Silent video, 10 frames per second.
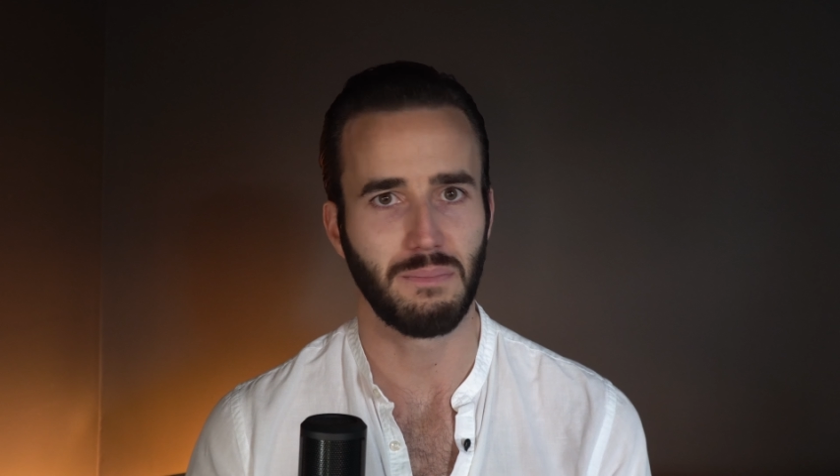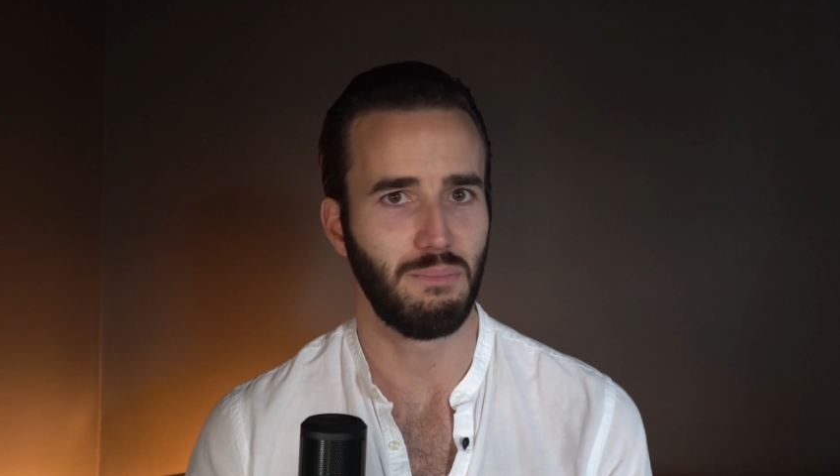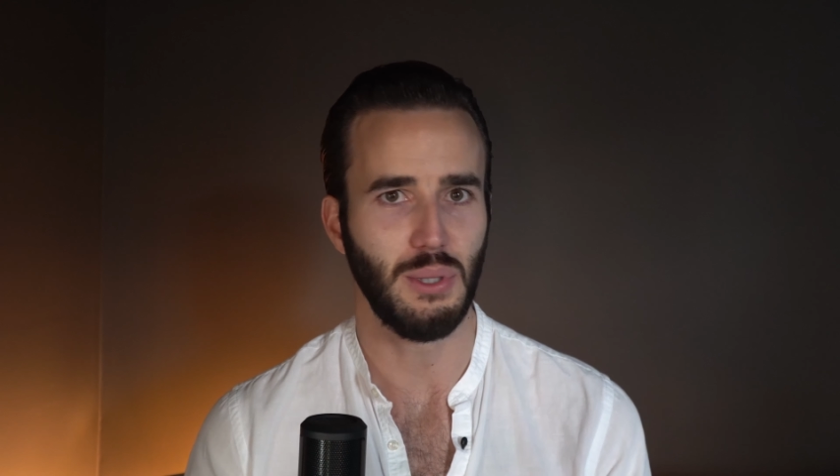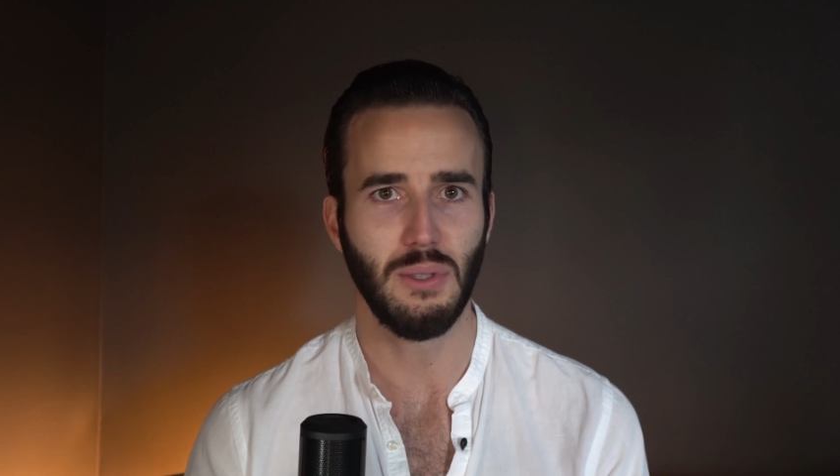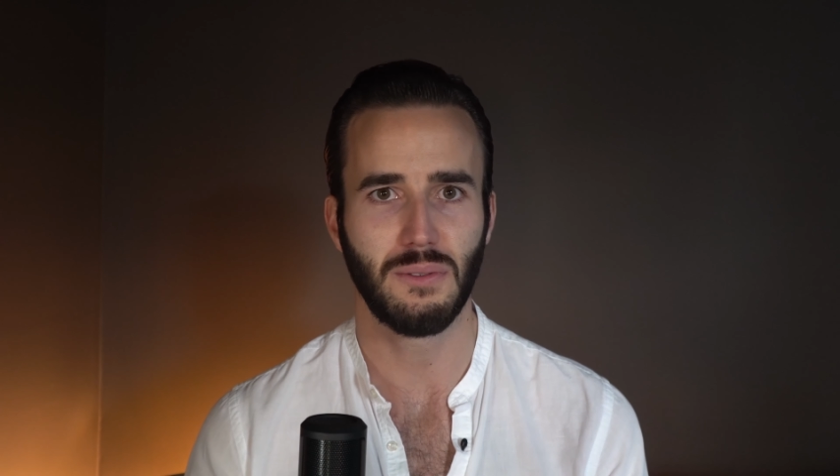
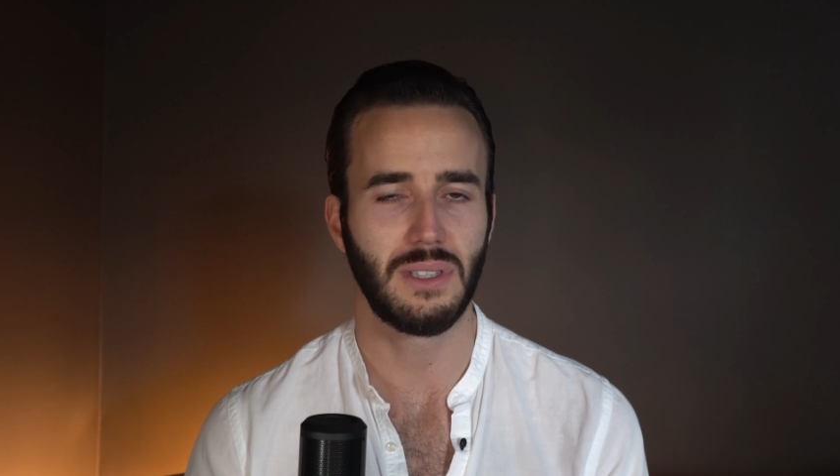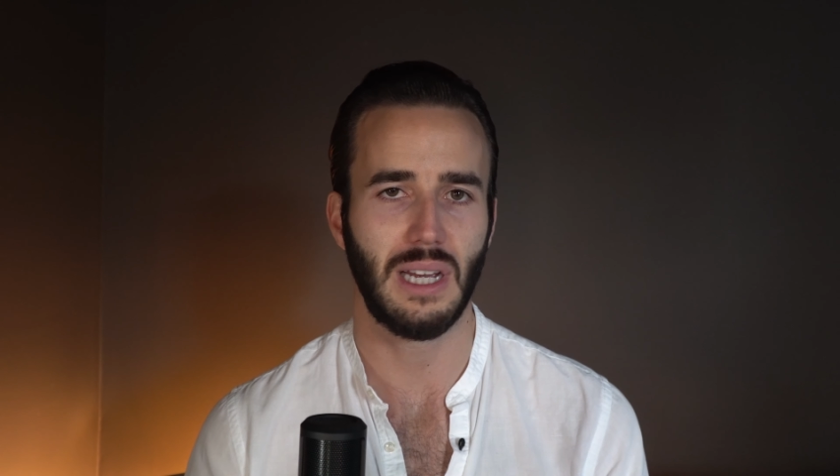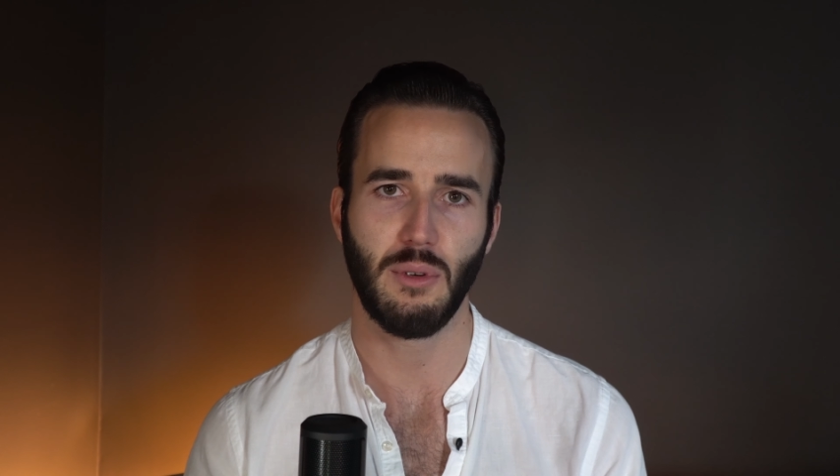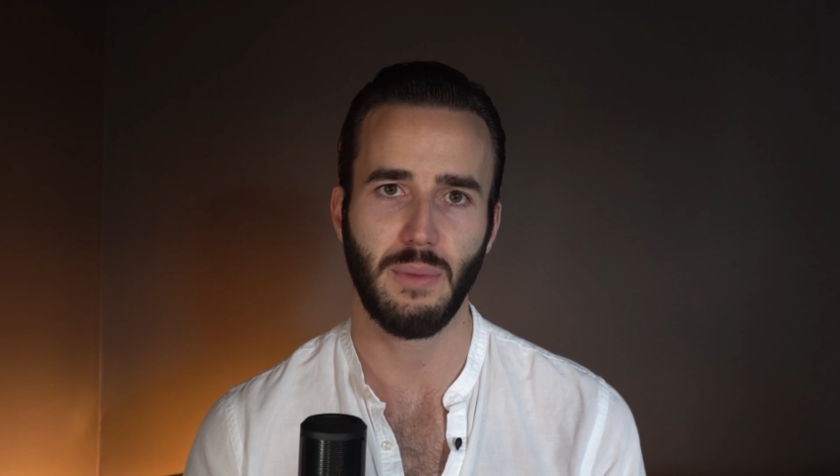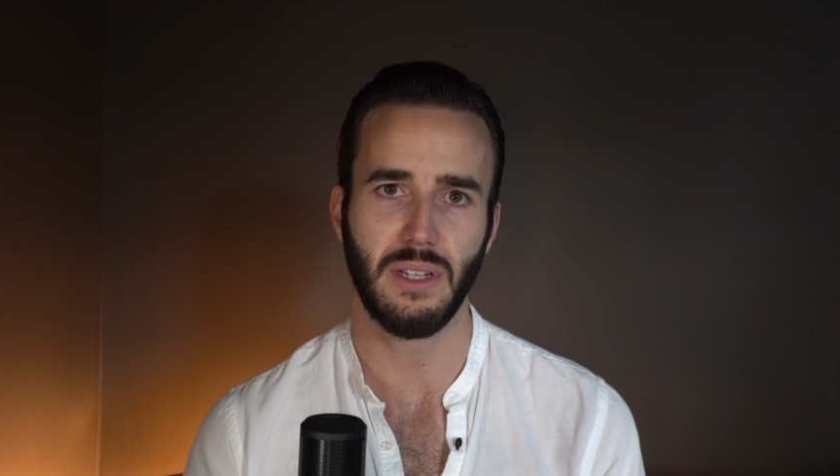beautiful
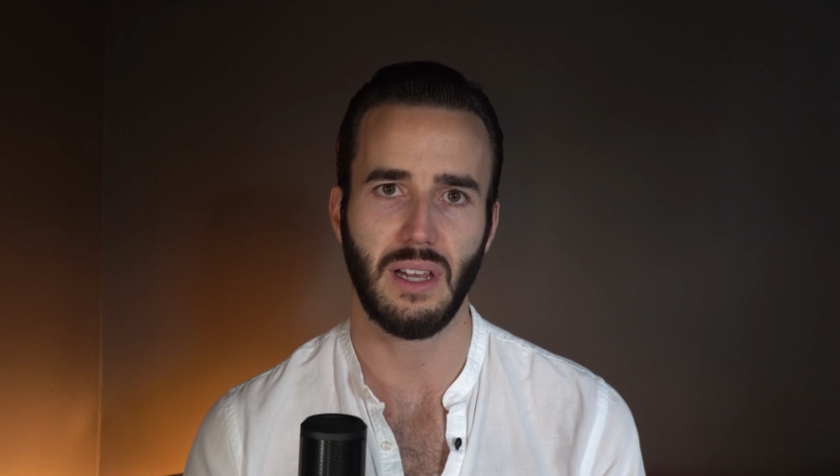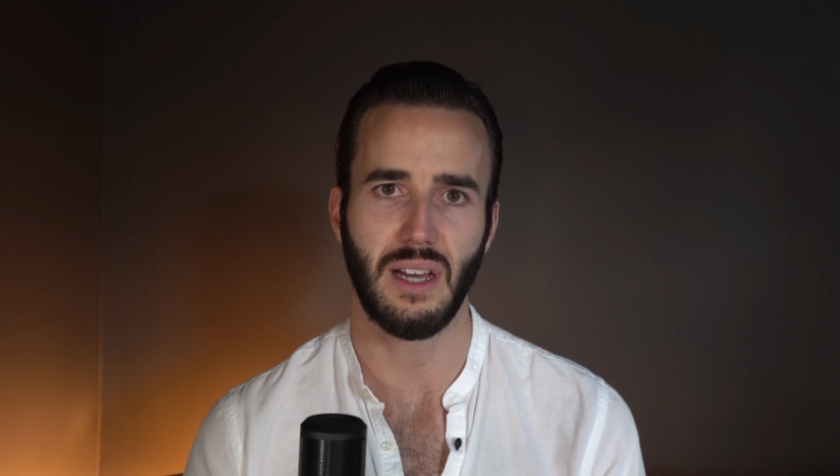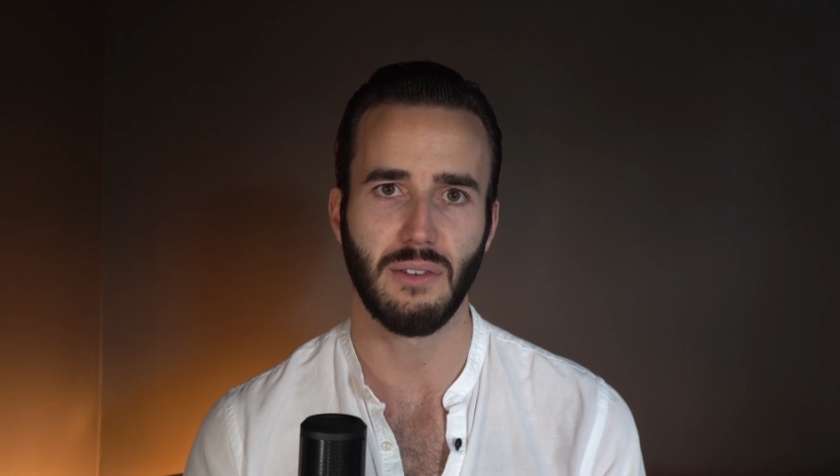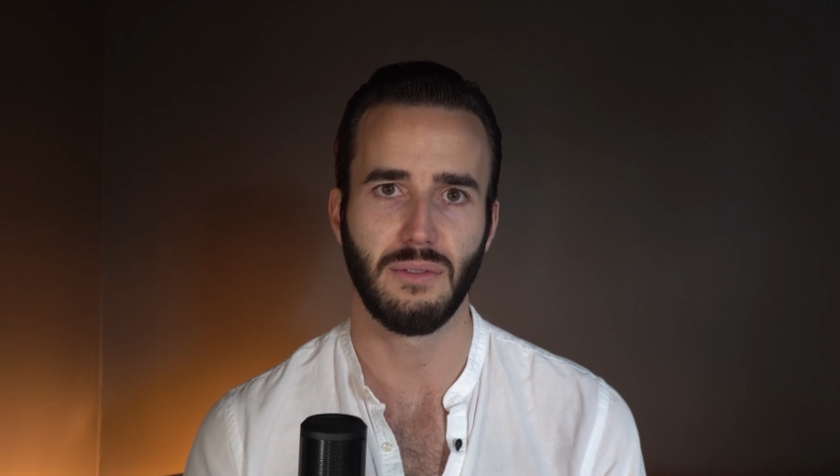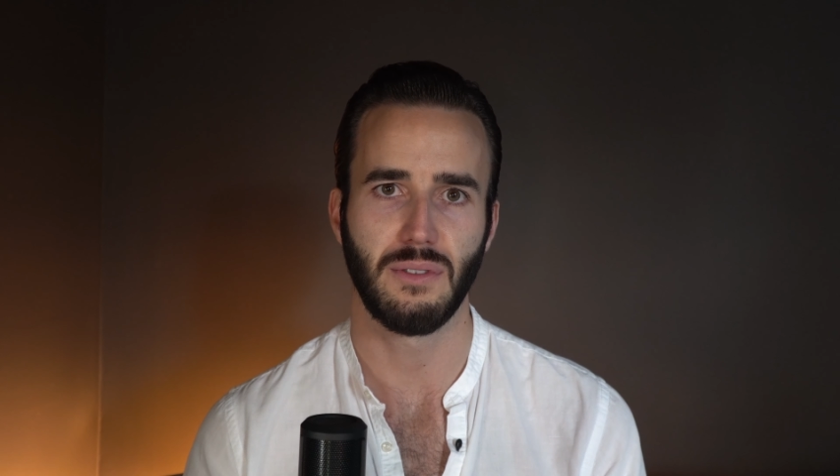time to be
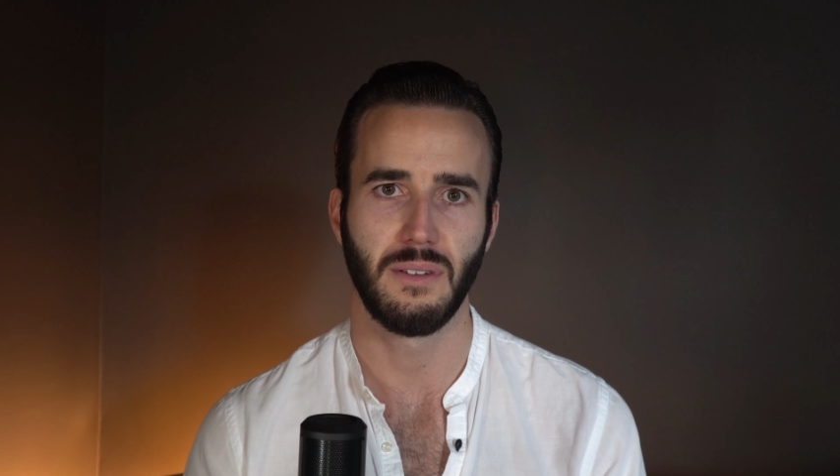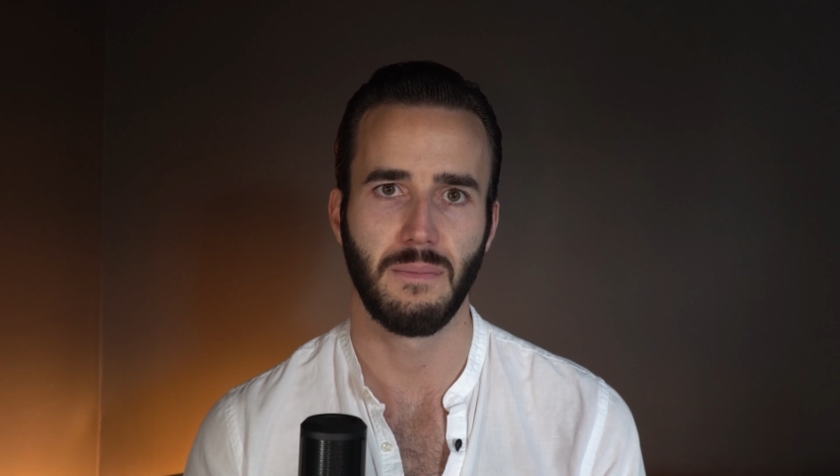alive.